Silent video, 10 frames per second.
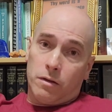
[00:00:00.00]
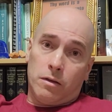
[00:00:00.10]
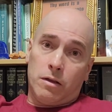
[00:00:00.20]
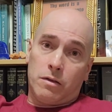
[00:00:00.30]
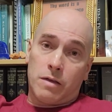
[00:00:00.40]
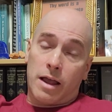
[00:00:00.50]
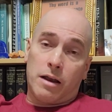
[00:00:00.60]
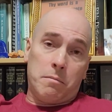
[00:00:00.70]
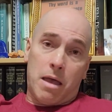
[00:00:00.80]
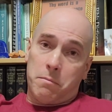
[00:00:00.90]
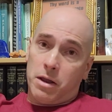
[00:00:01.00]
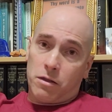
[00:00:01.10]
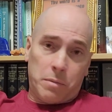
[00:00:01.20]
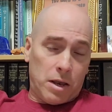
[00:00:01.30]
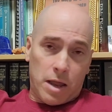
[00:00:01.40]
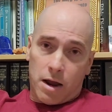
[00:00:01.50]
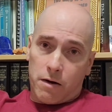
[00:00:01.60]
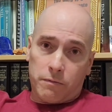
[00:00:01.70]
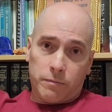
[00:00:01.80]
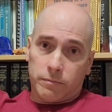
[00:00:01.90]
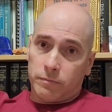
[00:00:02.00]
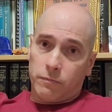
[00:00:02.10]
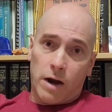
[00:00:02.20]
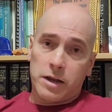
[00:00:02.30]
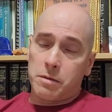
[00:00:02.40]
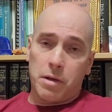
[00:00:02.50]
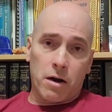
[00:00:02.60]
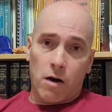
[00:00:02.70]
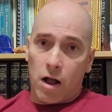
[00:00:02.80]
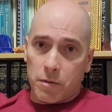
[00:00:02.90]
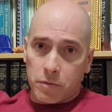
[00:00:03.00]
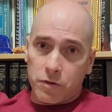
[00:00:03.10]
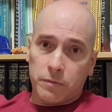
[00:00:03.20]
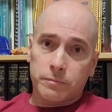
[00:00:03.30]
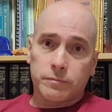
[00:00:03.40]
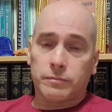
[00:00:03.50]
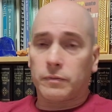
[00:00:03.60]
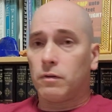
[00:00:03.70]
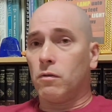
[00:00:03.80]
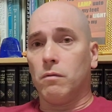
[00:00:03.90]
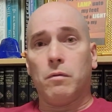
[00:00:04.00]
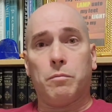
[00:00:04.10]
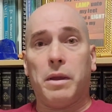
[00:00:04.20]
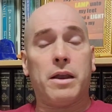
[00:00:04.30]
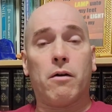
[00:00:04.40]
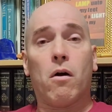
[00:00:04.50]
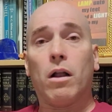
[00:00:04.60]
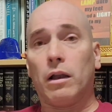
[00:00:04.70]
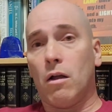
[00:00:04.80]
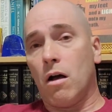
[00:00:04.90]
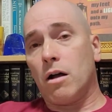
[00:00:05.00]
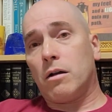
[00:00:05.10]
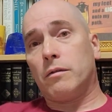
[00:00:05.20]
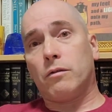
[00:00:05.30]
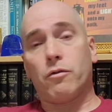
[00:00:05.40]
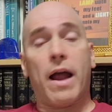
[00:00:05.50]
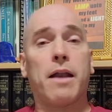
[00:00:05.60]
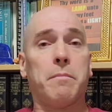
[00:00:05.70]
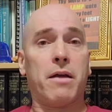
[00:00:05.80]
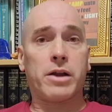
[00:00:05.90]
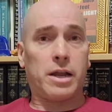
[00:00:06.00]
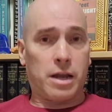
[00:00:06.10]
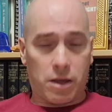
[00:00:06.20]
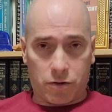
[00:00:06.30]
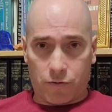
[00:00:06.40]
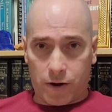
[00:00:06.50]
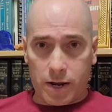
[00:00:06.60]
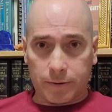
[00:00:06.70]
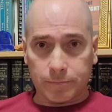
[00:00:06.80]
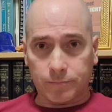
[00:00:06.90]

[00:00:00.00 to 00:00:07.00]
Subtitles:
The Second Amendment's been there, right to bear arms. It's been there all along throughout American history.